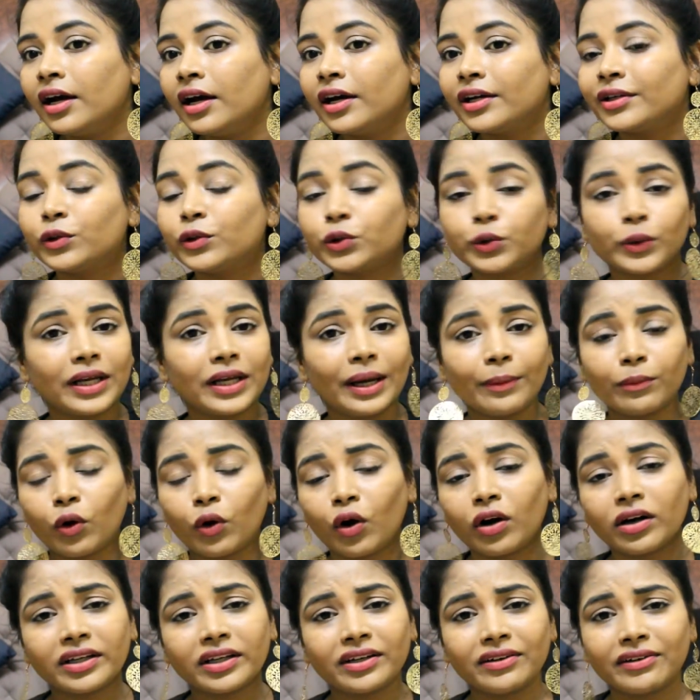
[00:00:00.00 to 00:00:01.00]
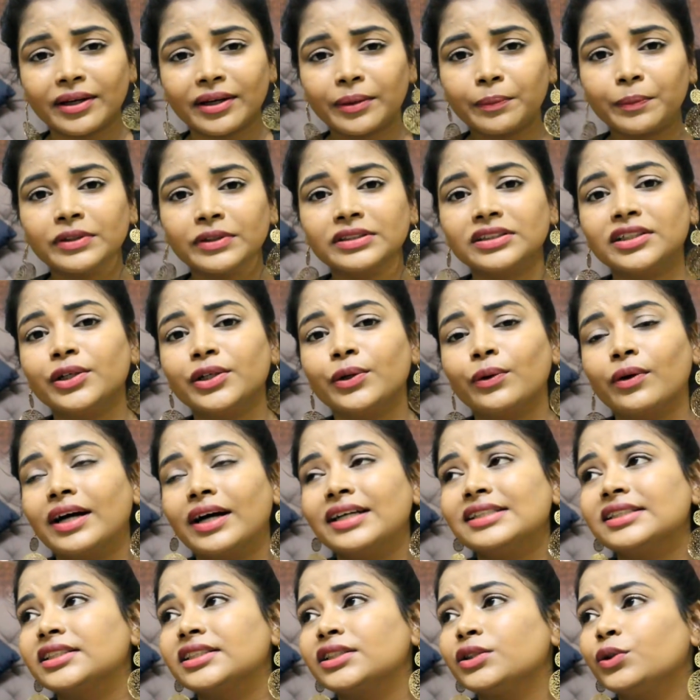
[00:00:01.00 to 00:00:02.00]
Usually I'm not a earring person, you guys